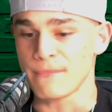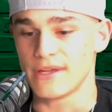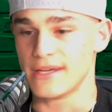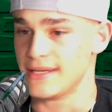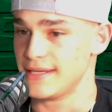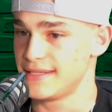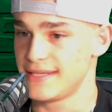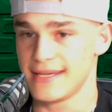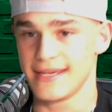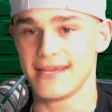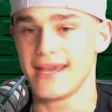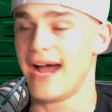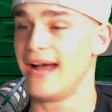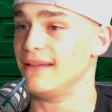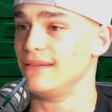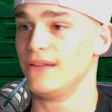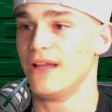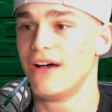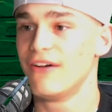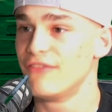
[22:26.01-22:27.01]
Easy. I
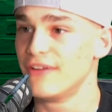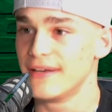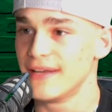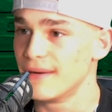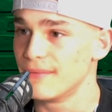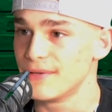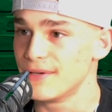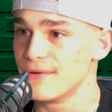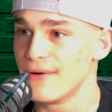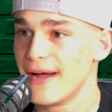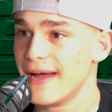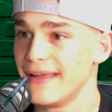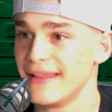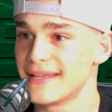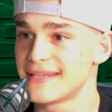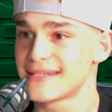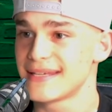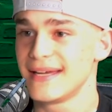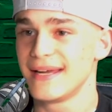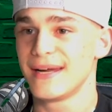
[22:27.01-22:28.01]
love
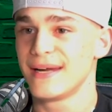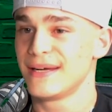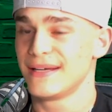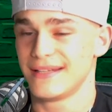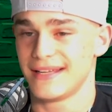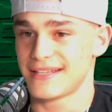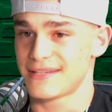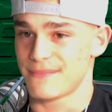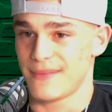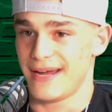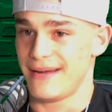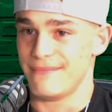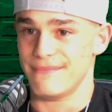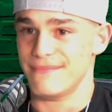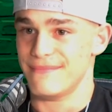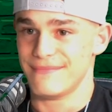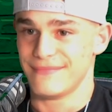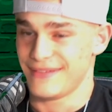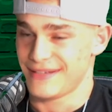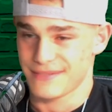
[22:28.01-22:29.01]
NWA. That's my
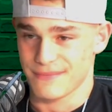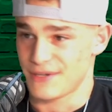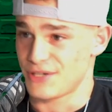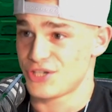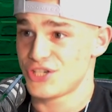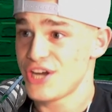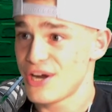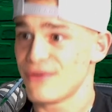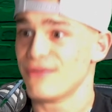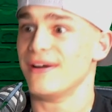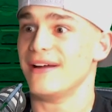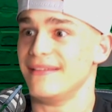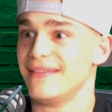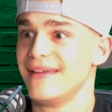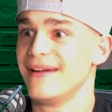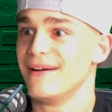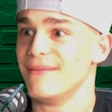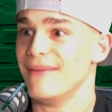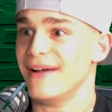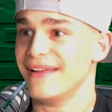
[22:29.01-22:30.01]
shit right
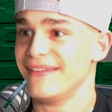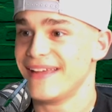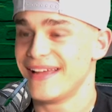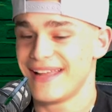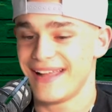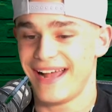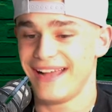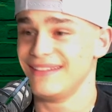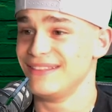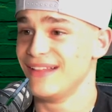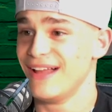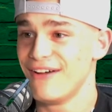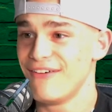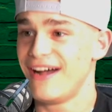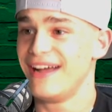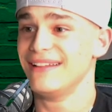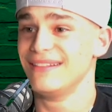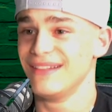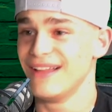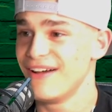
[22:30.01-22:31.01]
there, man. I
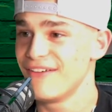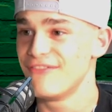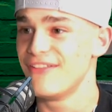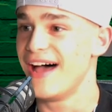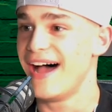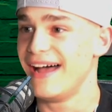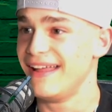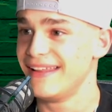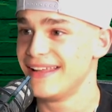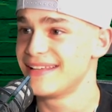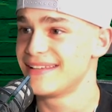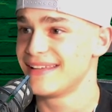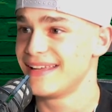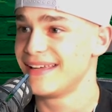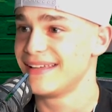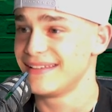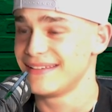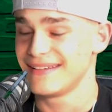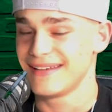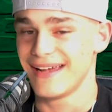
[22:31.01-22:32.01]
love
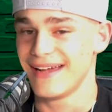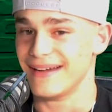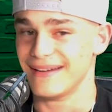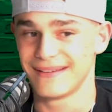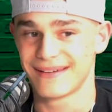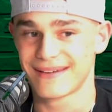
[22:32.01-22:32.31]
that. Yeah.